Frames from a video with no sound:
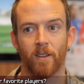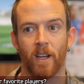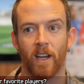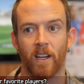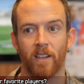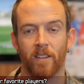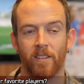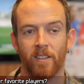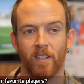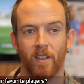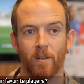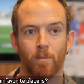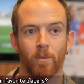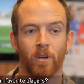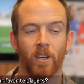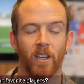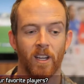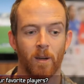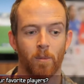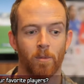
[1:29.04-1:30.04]
I got to see him
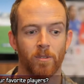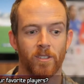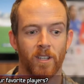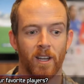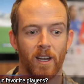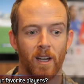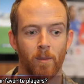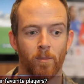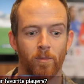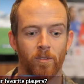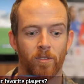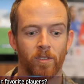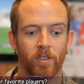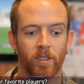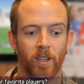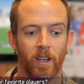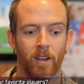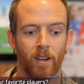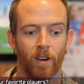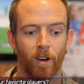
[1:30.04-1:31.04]
play a couple times
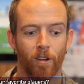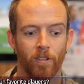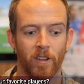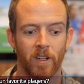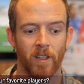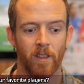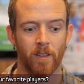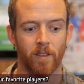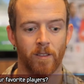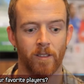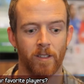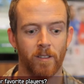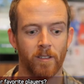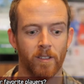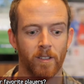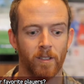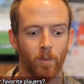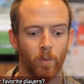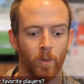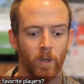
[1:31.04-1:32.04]
uh, already this
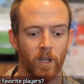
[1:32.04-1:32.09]
season.